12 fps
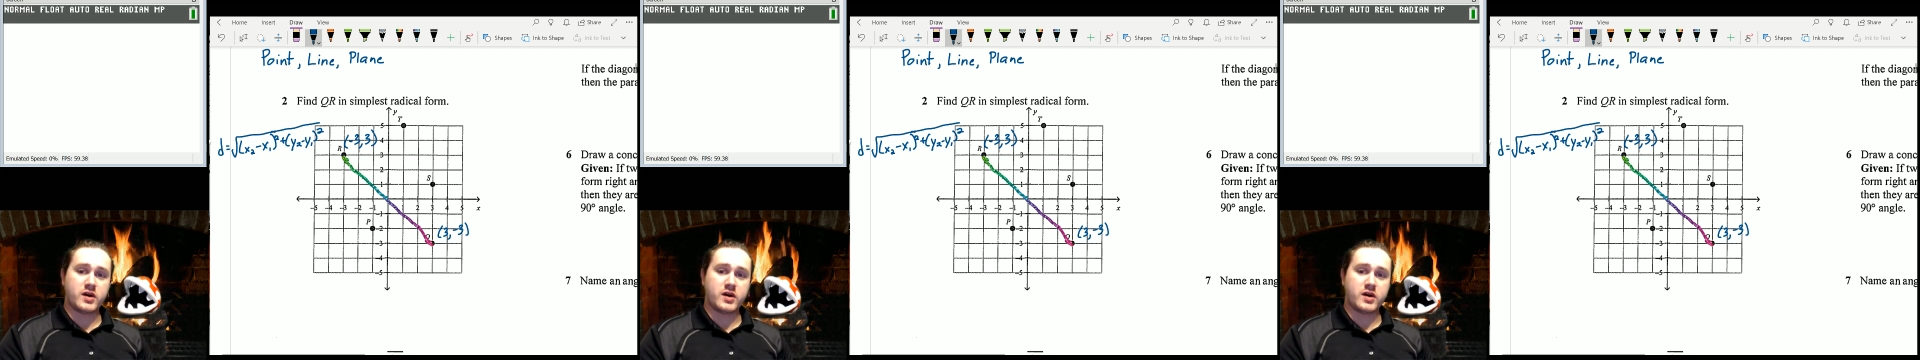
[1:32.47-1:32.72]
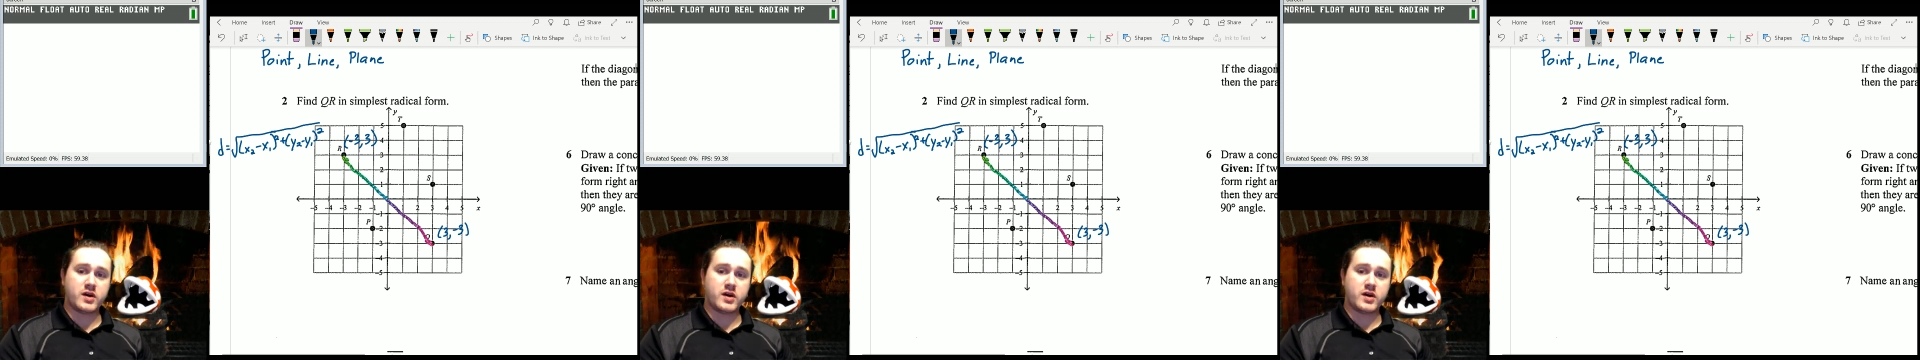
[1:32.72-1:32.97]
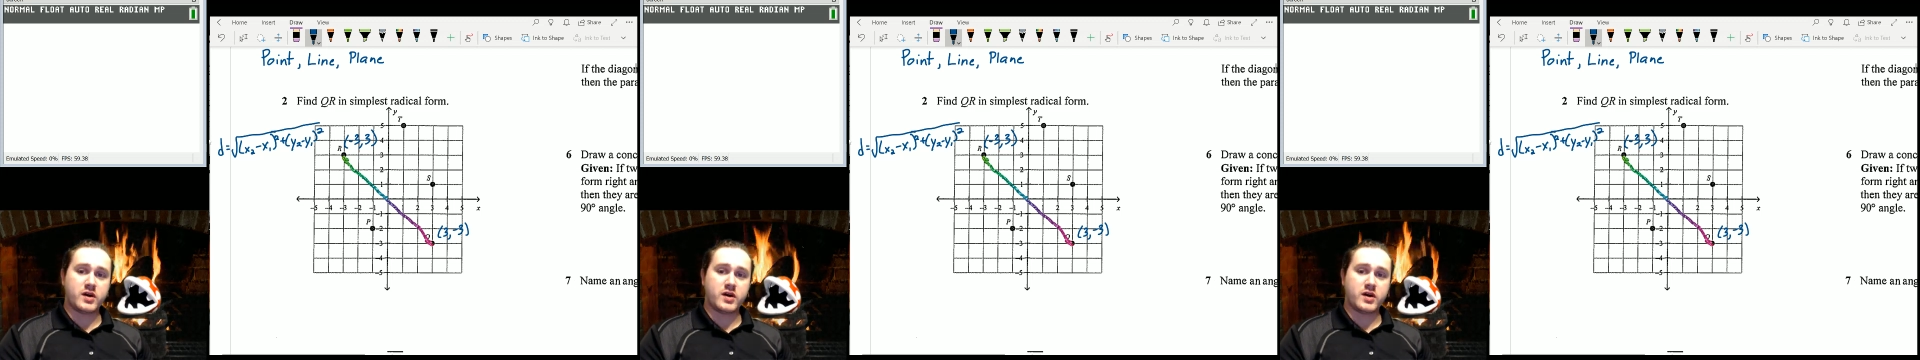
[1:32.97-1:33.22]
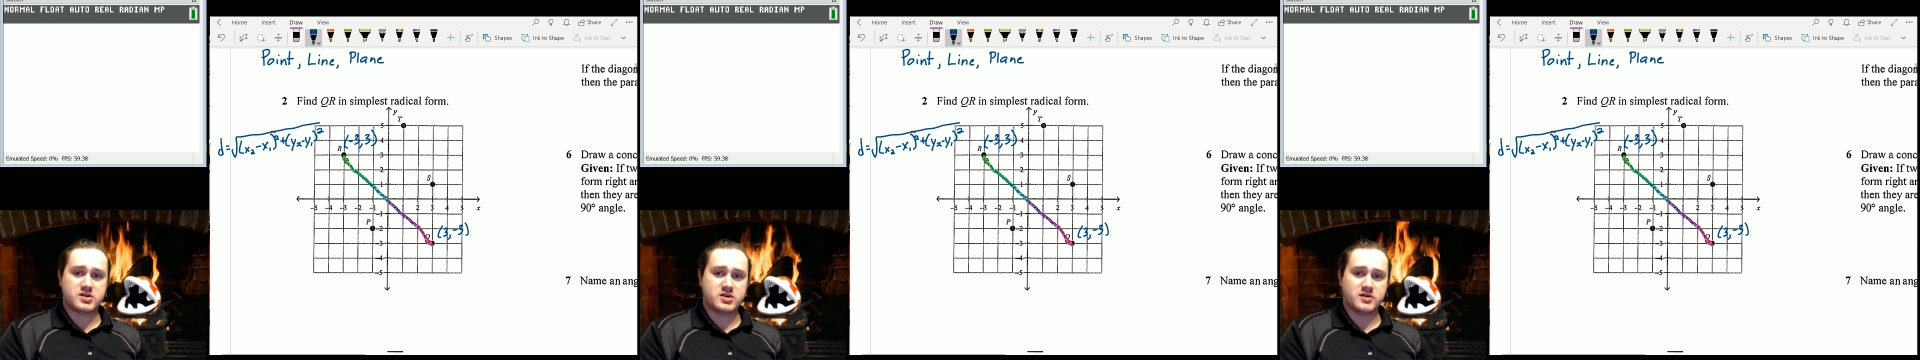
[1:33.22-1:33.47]
or won't have
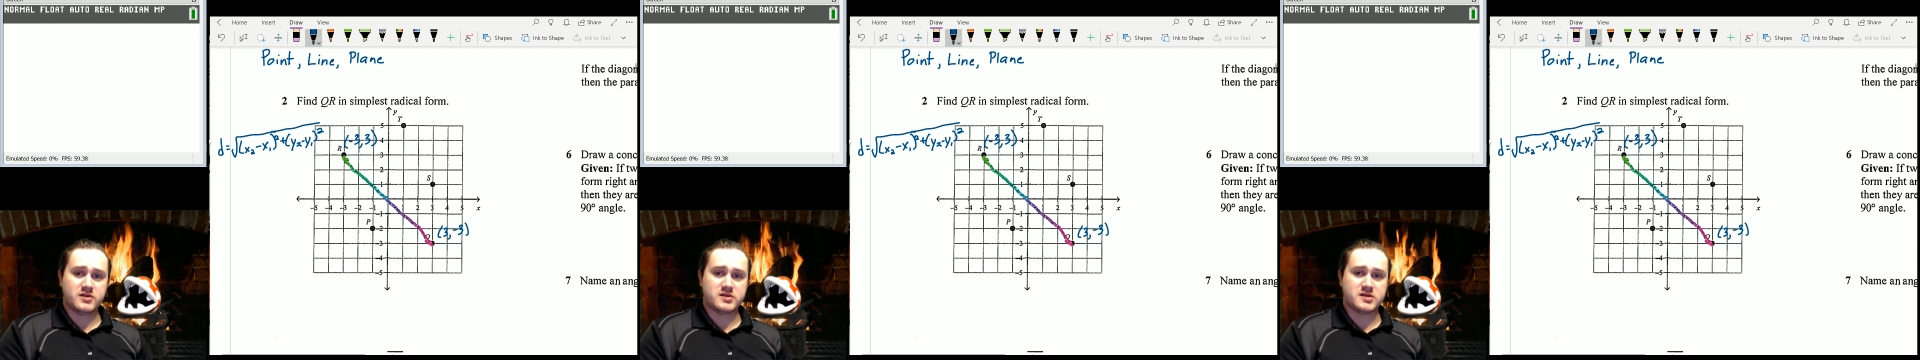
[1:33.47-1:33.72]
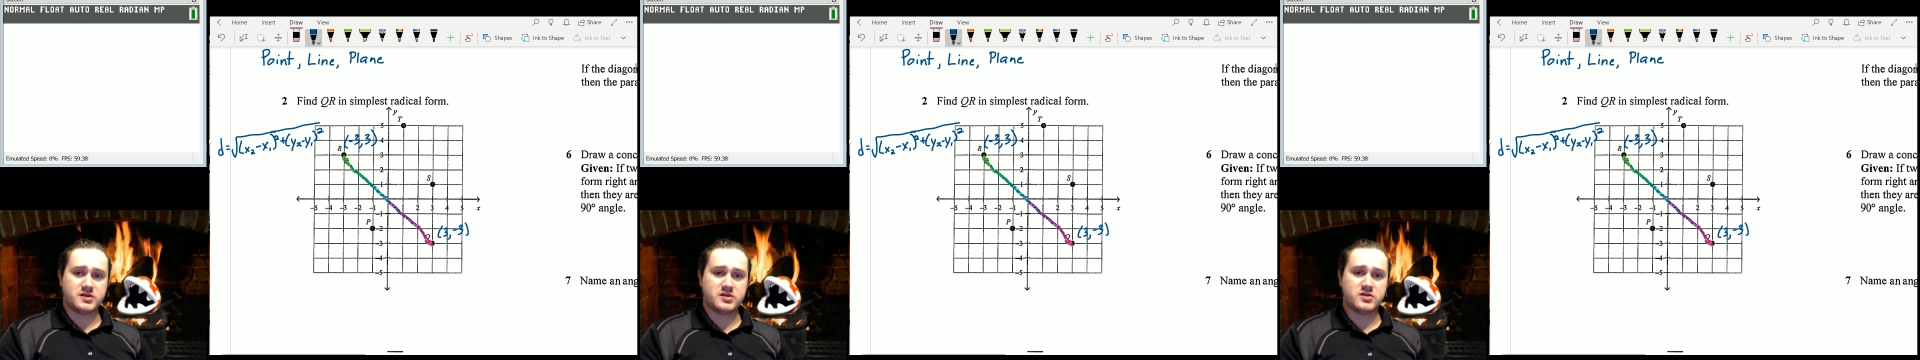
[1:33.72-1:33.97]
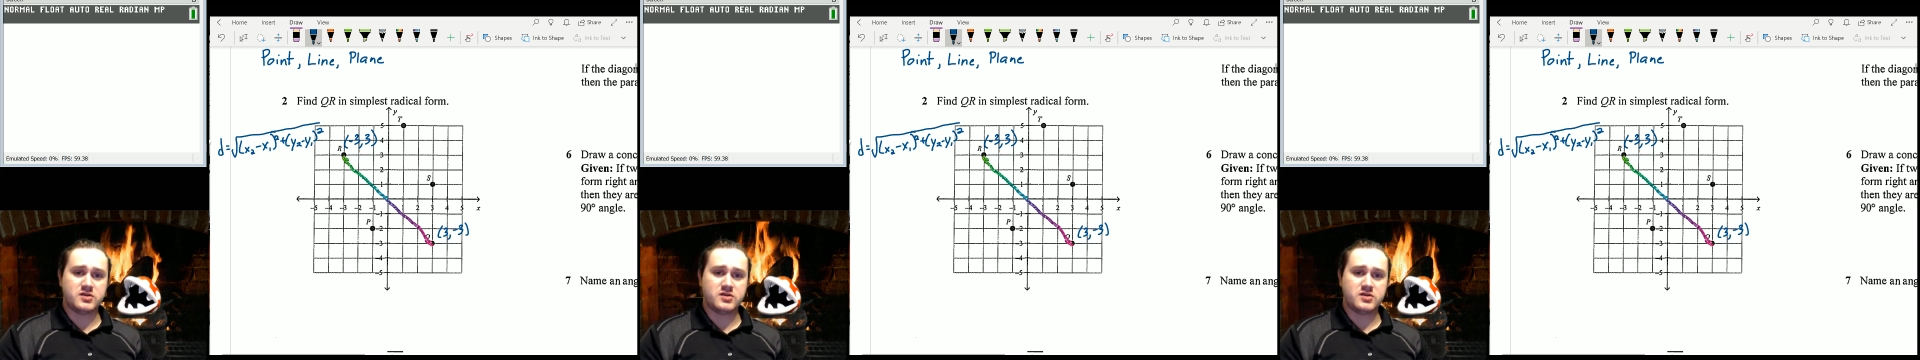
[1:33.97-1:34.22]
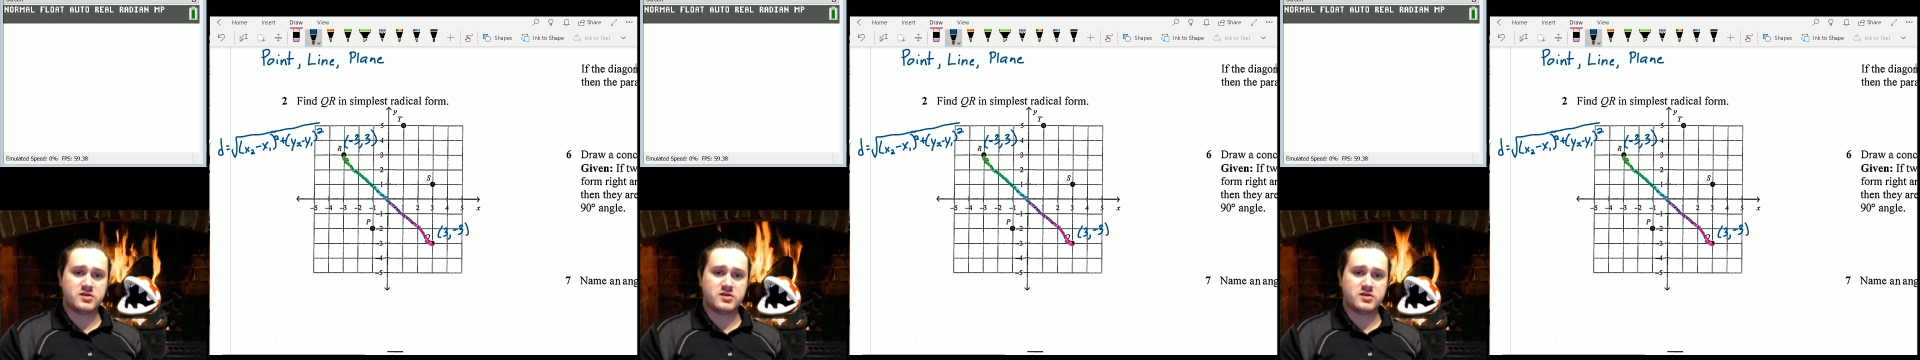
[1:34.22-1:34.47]
any issues on doing this.